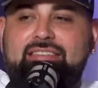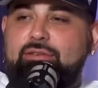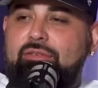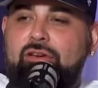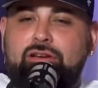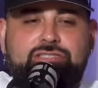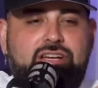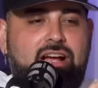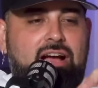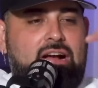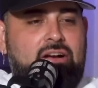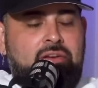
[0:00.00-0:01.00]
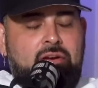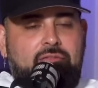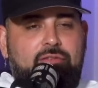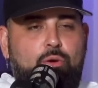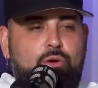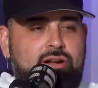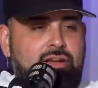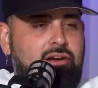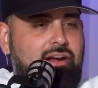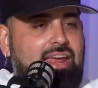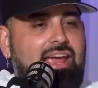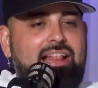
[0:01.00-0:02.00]
So if you're in Chicago, you're in Florida, you're
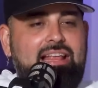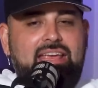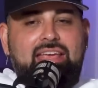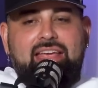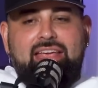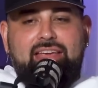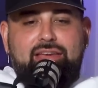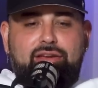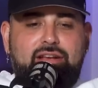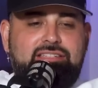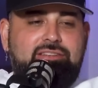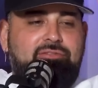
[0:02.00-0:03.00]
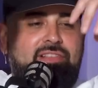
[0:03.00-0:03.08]
in Cali, you could just